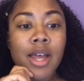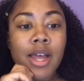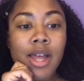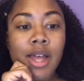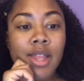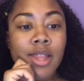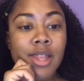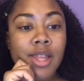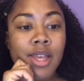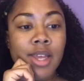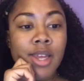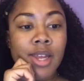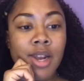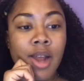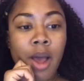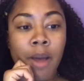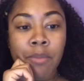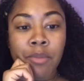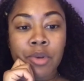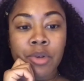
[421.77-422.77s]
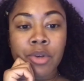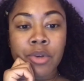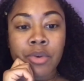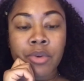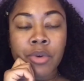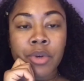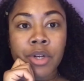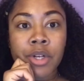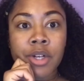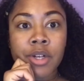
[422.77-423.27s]
and then I'm gonna
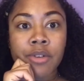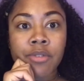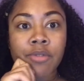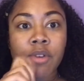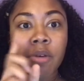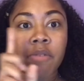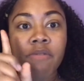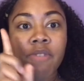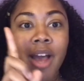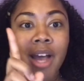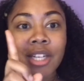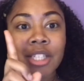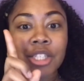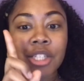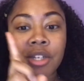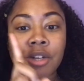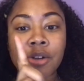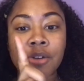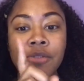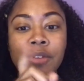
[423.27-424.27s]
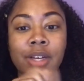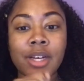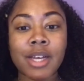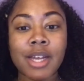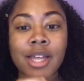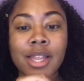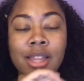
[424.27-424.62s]
order from Fashion Nova,